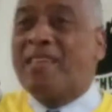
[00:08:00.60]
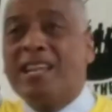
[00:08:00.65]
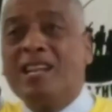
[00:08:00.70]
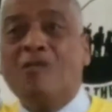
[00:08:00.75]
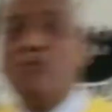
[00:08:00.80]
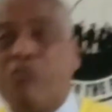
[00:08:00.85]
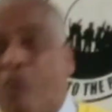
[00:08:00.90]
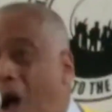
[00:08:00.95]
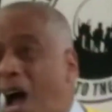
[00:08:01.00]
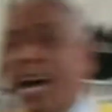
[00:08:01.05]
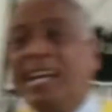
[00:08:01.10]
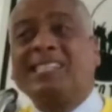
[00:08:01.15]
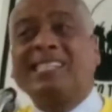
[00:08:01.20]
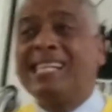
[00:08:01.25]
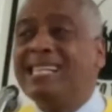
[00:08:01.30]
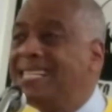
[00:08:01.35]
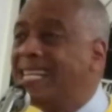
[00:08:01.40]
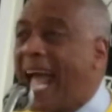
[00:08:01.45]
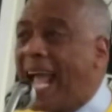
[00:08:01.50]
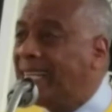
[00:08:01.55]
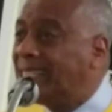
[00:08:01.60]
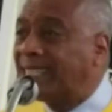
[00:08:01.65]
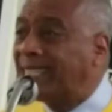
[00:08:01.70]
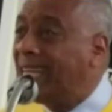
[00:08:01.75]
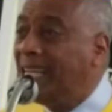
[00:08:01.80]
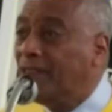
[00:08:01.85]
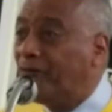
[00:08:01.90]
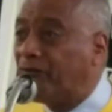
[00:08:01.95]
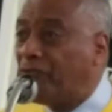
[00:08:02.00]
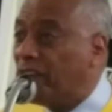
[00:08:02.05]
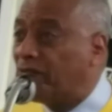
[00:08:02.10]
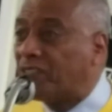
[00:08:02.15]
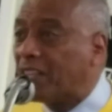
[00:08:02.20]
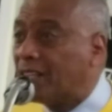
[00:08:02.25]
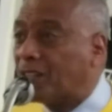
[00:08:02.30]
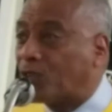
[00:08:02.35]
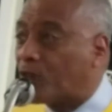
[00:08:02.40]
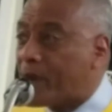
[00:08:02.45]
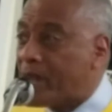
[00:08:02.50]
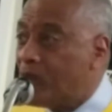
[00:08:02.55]
than it was in
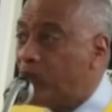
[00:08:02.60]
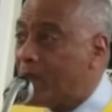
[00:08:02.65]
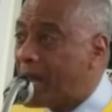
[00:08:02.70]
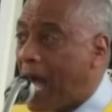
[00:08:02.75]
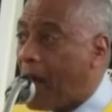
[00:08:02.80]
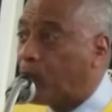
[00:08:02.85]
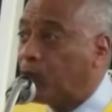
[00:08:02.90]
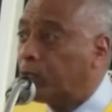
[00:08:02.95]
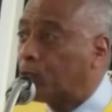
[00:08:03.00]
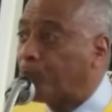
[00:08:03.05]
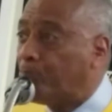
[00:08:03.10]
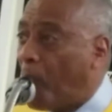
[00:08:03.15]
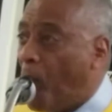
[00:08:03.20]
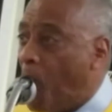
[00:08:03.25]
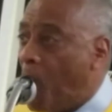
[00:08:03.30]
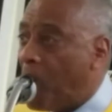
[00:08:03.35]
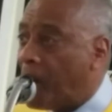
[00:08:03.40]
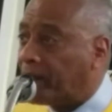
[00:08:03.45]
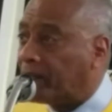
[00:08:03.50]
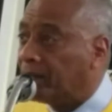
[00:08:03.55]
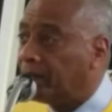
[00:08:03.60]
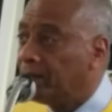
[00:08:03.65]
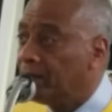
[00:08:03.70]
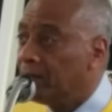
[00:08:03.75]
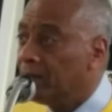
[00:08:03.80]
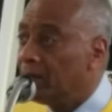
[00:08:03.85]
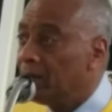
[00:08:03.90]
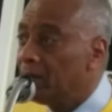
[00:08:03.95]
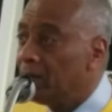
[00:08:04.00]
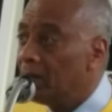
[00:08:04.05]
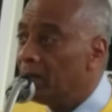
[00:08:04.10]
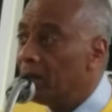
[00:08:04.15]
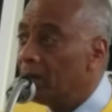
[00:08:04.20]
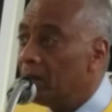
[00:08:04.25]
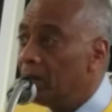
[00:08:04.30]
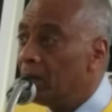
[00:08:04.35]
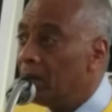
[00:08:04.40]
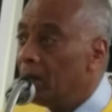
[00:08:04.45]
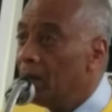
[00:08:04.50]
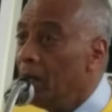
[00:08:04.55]
1953 when I was born.
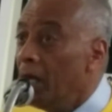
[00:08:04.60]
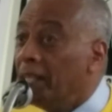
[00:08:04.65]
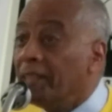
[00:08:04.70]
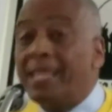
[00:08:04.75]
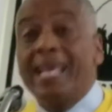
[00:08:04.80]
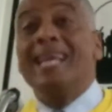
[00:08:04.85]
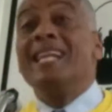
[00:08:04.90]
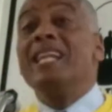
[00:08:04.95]
The